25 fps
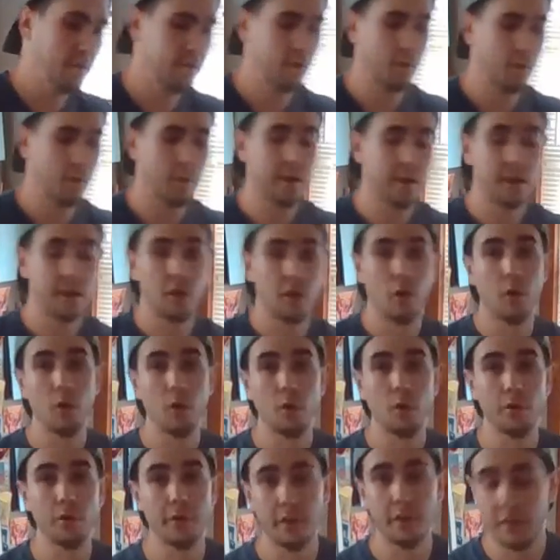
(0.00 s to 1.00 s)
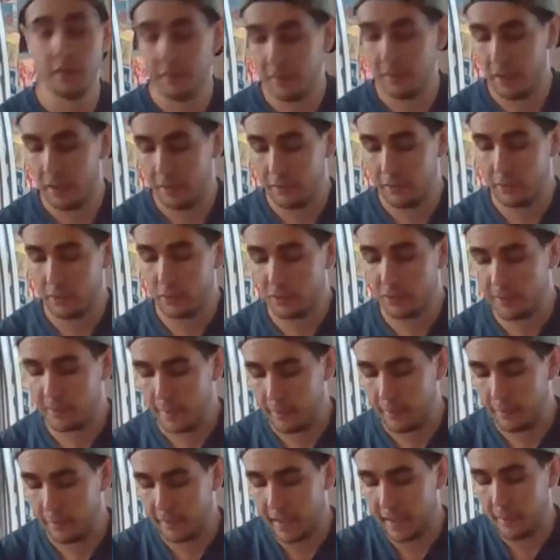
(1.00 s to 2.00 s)
so it can hold the other
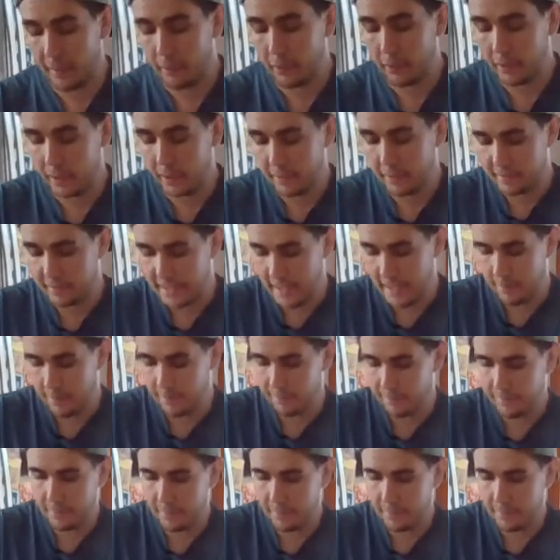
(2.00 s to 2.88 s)
newspaper that I'm putting on top of